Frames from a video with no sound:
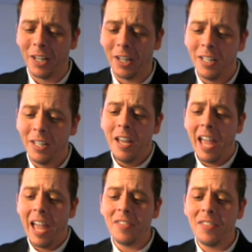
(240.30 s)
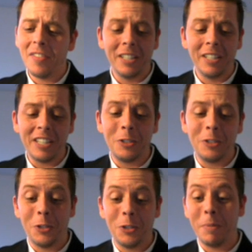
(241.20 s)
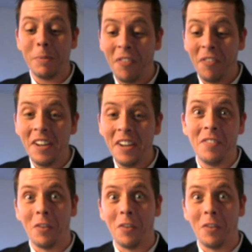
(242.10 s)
none. And the organization should be offended,